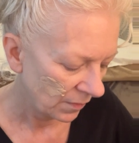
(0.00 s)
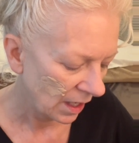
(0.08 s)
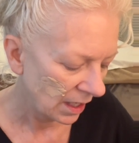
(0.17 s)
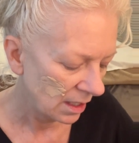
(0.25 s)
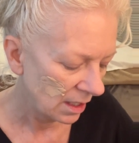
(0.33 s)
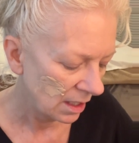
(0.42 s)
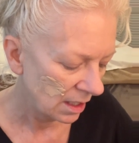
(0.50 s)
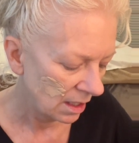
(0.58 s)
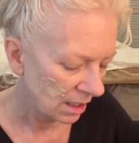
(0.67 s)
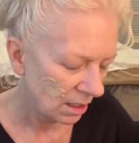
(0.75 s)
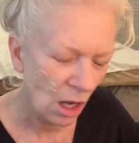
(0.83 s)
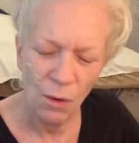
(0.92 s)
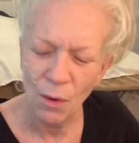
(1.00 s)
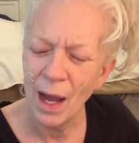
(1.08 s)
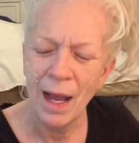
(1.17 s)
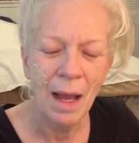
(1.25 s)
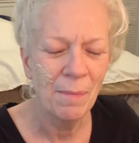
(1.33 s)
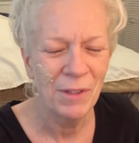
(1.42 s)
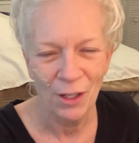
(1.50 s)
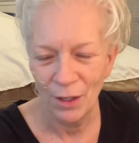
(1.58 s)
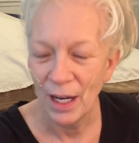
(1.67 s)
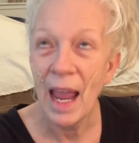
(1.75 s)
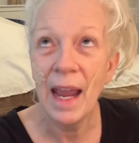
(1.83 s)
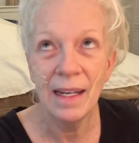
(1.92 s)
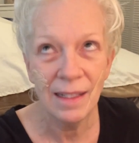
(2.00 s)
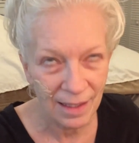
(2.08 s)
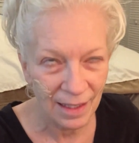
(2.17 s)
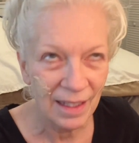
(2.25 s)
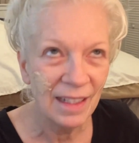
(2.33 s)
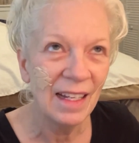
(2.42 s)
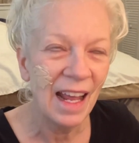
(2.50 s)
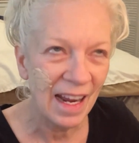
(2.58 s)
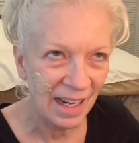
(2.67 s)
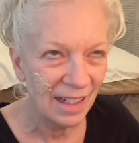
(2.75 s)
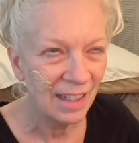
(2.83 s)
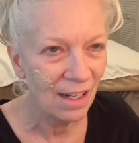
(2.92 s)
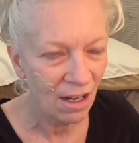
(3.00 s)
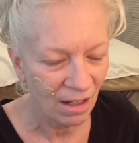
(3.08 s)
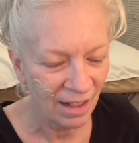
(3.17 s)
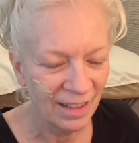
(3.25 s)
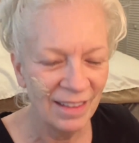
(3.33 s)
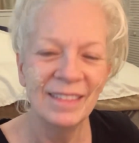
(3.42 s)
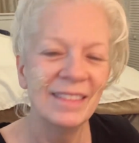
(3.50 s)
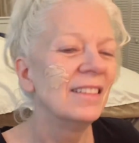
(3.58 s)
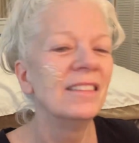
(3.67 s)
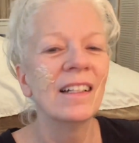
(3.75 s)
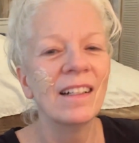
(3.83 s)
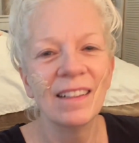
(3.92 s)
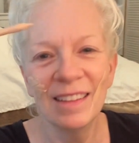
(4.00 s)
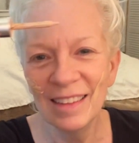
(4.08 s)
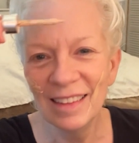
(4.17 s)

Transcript: Nine, no, I'm sorry, 1889. Duh.